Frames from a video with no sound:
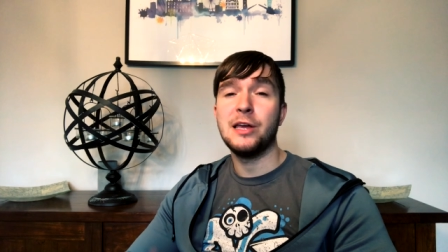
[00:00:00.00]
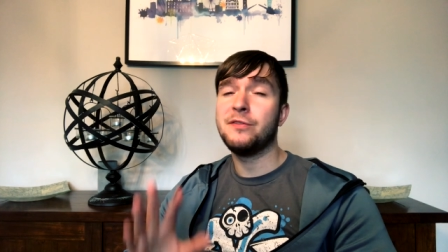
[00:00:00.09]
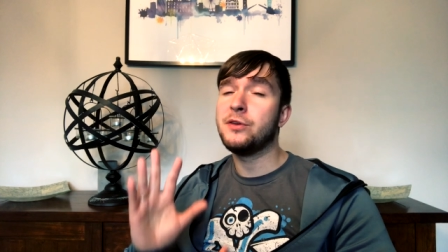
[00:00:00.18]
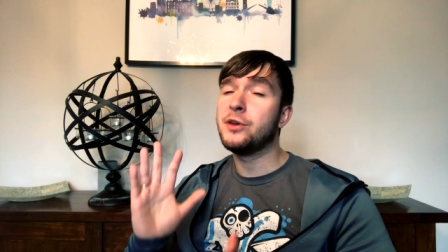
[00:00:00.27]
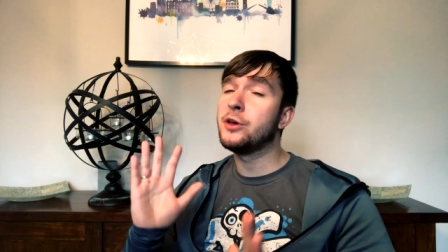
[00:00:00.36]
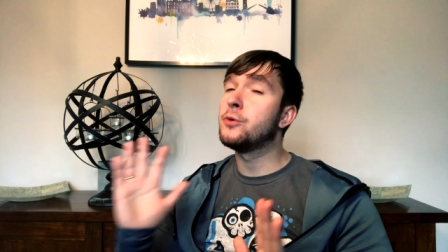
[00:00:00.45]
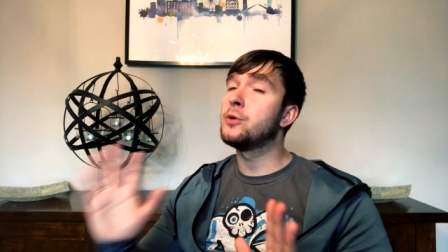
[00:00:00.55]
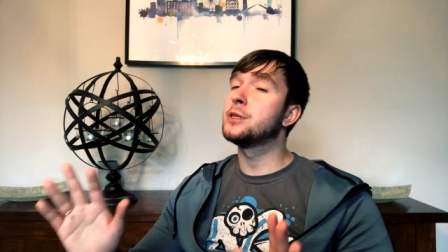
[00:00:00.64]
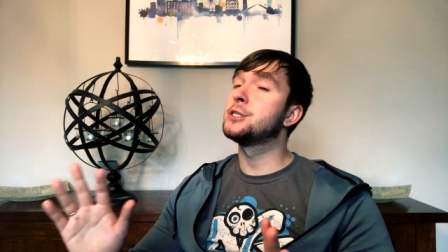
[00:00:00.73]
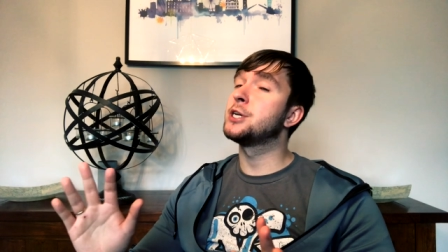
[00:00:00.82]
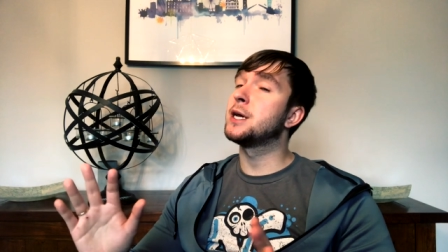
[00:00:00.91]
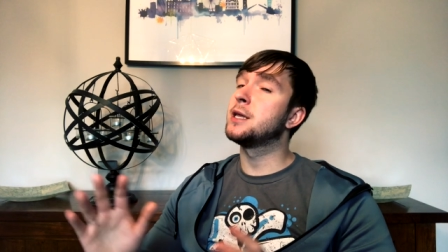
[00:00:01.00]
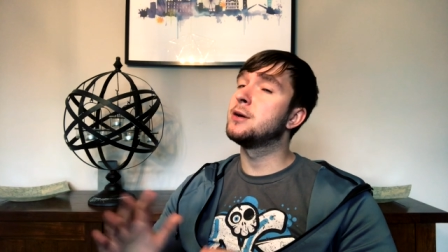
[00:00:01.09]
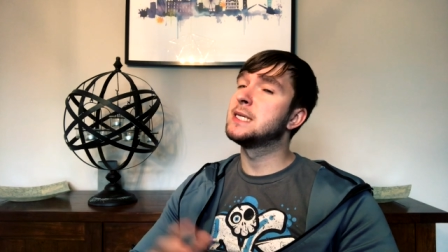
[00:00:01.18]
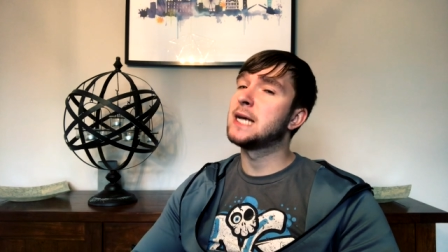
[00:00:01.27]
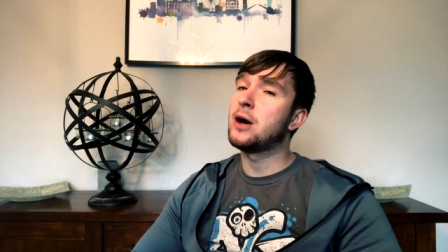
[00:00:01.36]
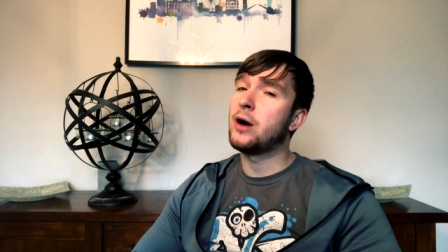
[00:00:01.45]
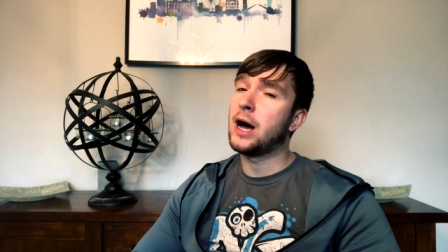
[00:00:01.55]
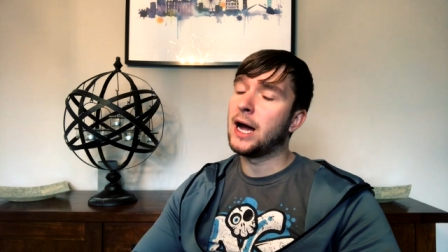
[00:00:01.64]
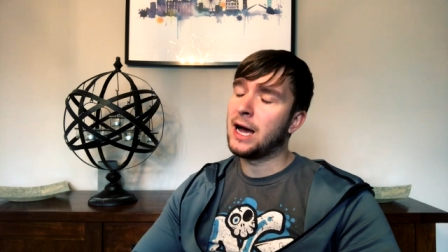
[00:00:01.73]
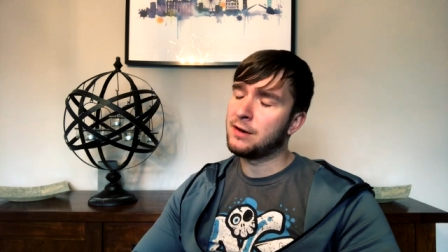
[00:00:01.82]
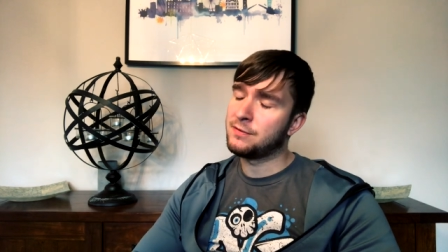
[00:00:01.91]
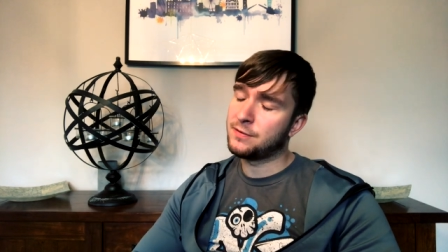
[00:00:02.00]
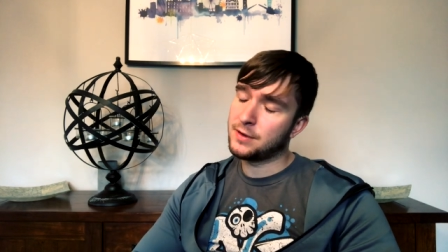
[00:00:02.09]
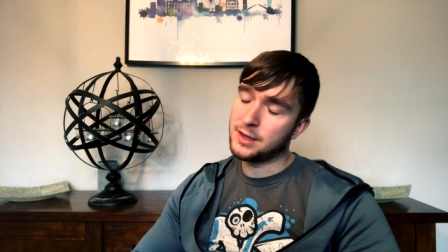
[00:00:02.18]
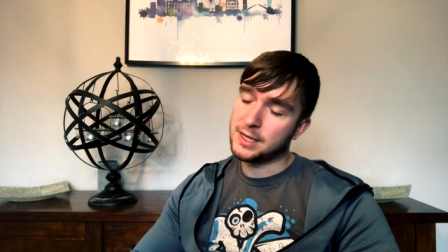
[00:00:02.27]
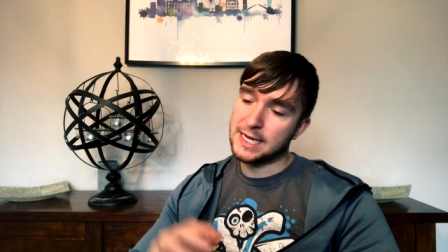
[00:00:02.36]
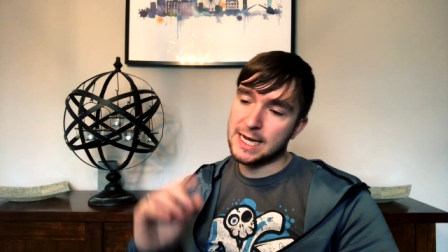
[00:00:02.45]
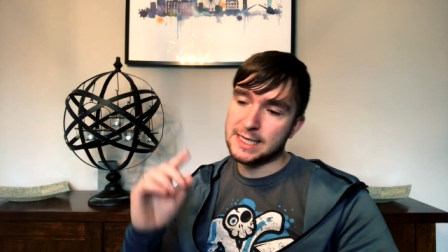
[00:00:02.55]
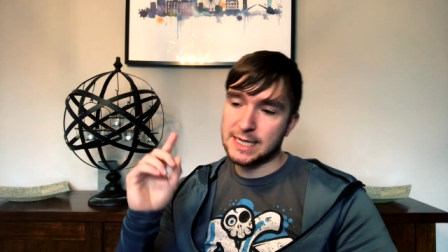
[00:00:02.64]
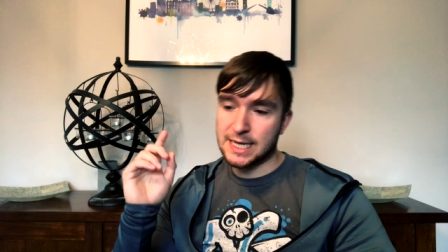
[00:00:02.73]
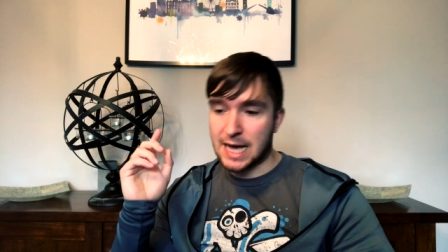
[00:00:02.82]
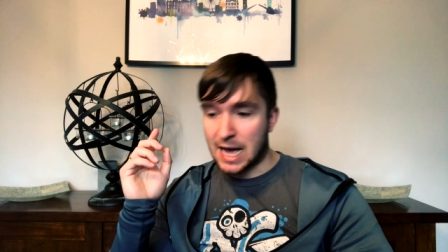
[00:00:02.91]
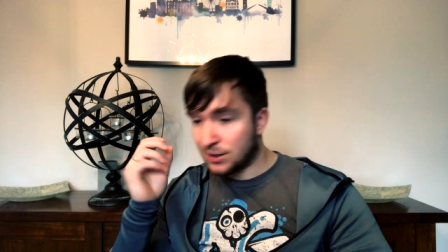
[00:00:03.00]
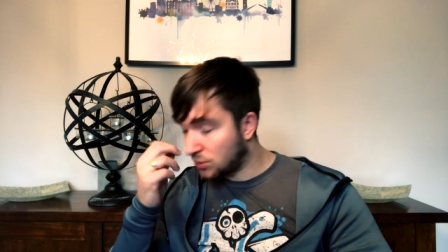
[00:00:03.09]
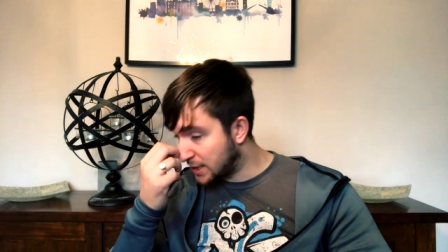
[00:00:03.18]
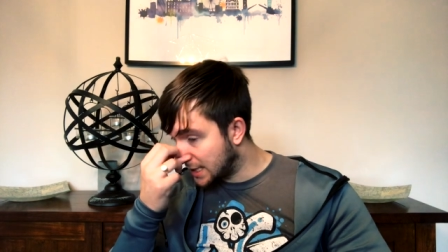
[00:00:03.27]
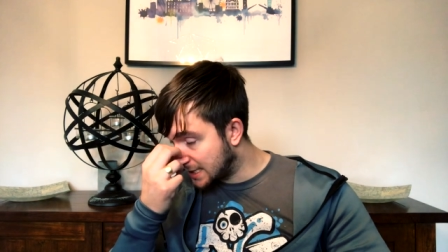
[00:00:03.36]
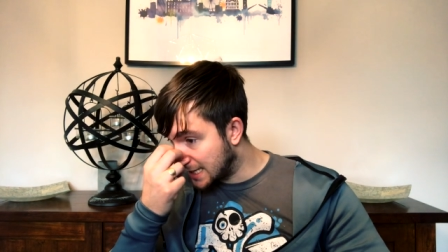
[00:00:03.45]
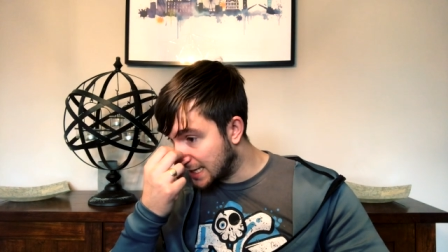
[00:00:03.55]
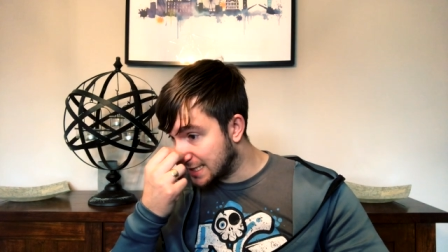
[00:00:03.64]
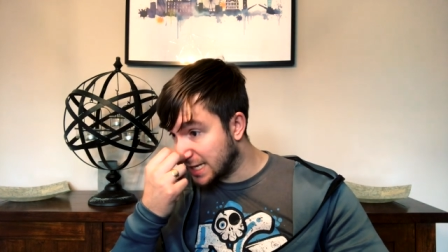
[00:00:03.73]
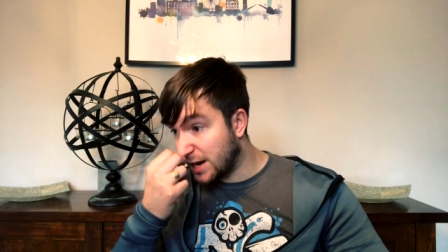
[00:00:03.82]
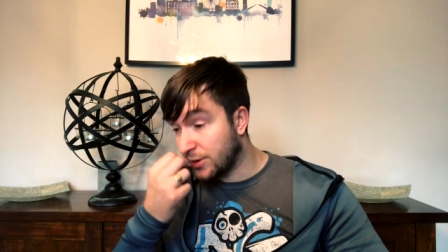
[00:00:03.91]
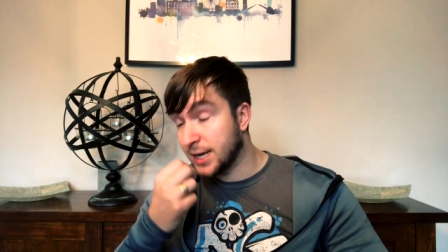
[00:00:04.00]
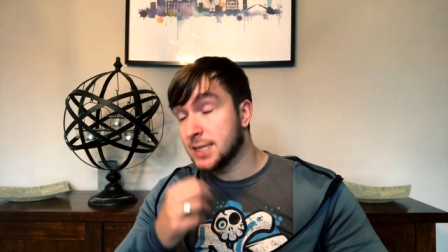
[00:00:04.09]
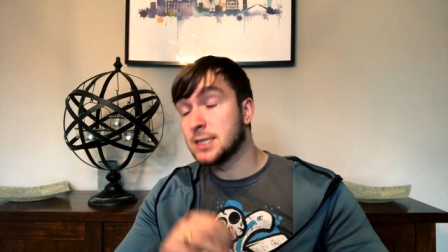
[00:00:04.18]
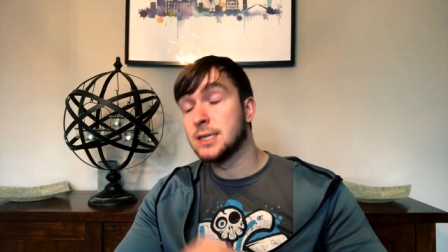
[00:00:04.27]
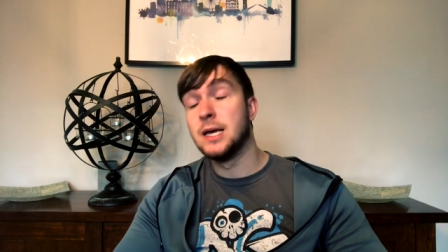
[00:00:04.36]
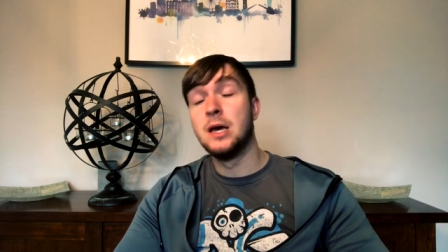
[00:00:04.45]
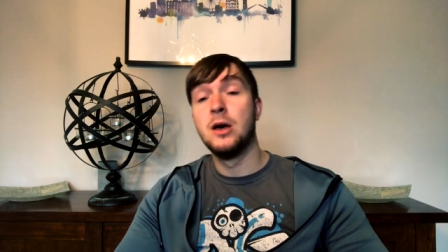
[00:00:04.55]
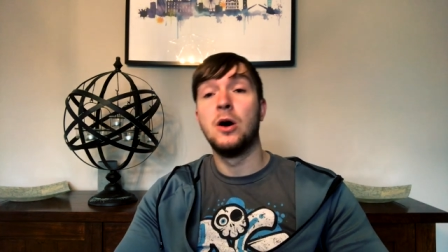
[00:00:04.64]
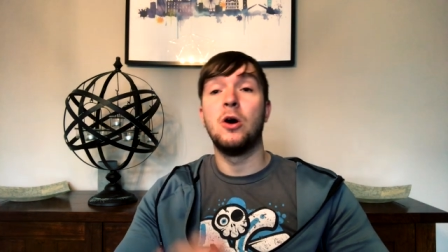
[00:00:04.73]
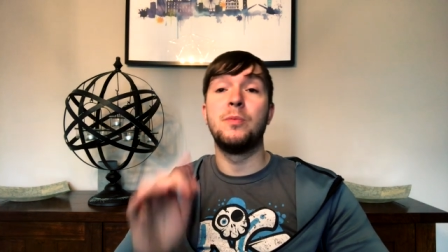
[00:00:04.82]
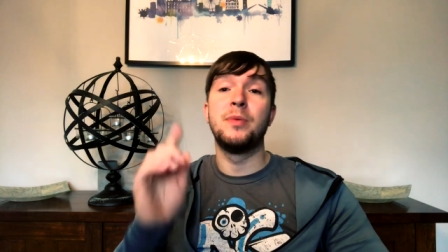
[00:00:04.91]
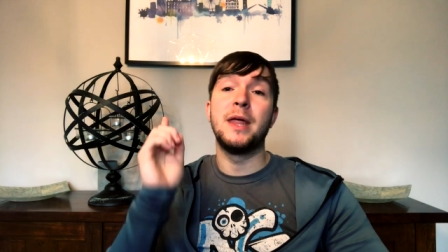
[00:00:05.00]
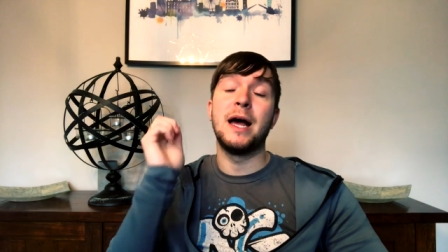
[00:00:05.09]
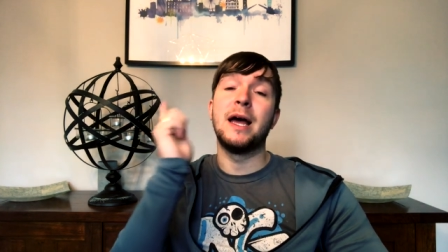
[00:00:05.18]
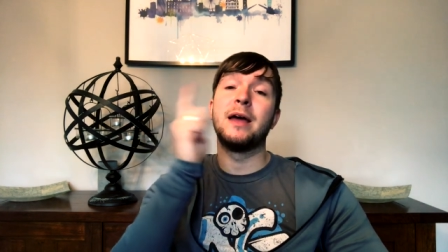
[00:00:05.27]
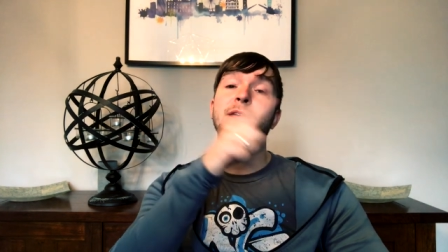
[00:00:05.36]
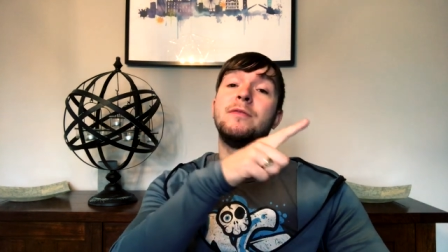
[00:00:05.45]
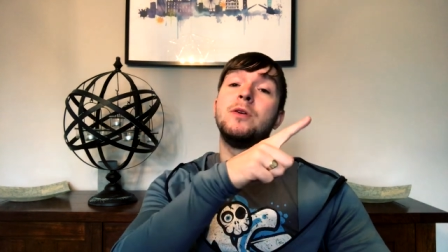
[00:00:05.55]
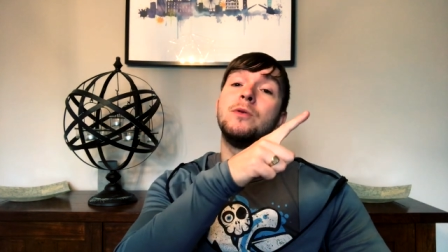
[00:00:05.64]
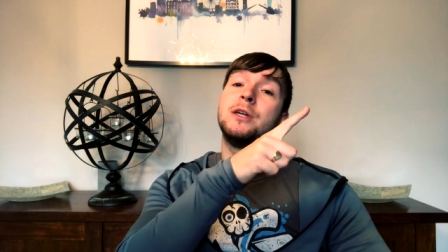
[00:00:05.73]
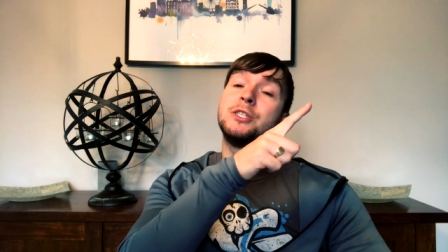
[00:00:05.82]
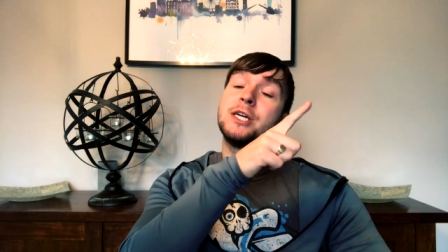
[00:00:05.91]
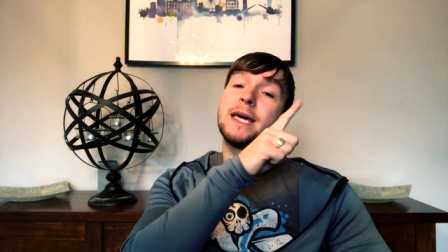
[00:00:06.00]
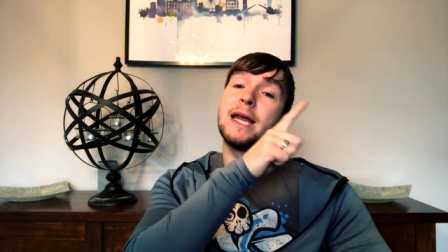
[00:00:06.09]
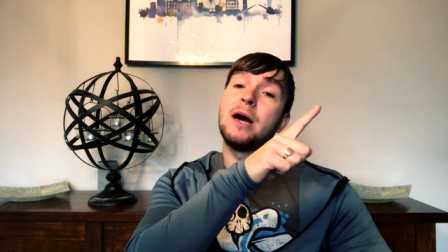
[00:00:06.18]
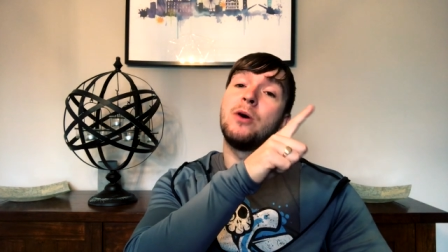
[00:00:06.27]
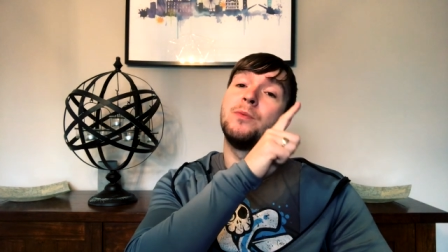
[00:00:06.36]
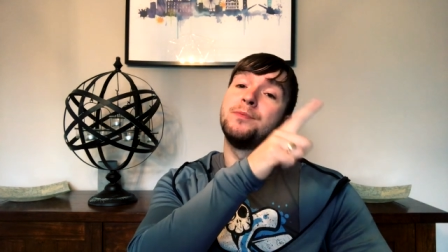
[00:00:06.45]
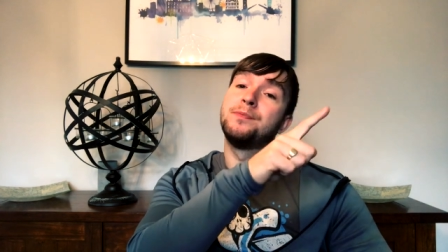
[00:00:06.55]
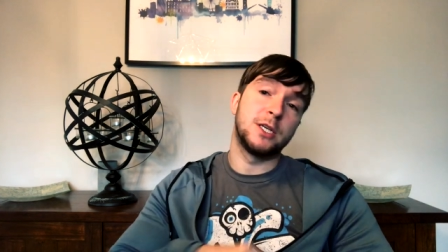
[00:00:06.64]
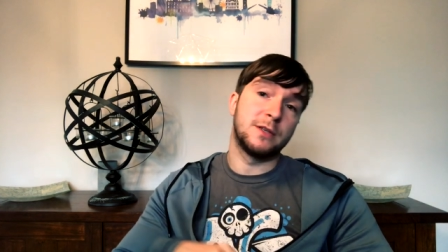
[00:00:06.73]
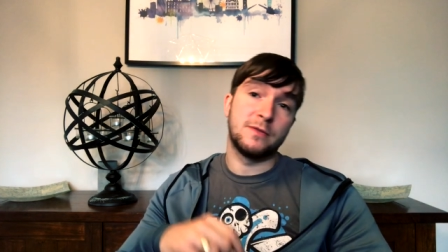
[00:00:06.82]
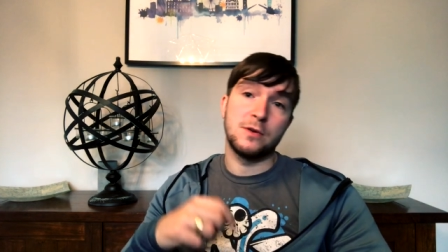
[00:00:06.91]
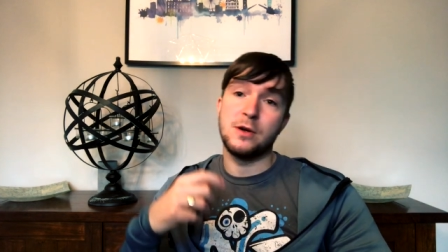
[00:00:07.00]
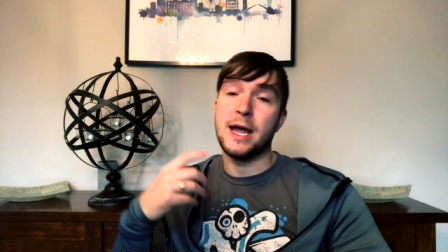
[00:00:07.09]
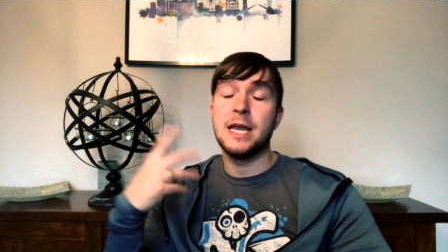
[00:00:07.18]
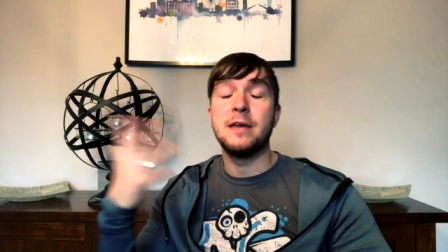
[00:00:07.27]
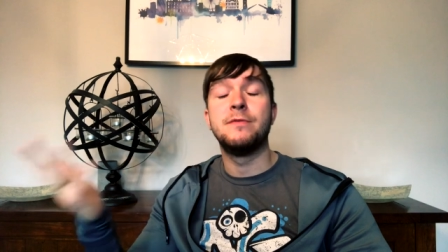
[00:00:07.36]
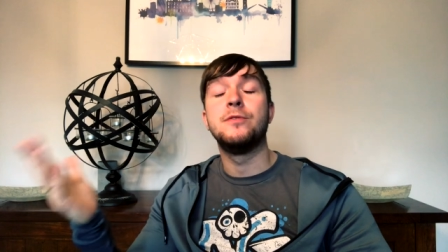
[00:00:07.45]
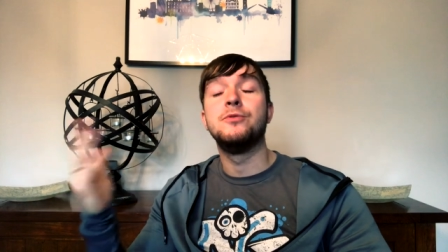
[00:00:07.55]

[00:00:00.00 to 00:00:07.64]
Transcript: If you do want to check those out, I have the Dating an Autistic series up there if you want to check it out, just for any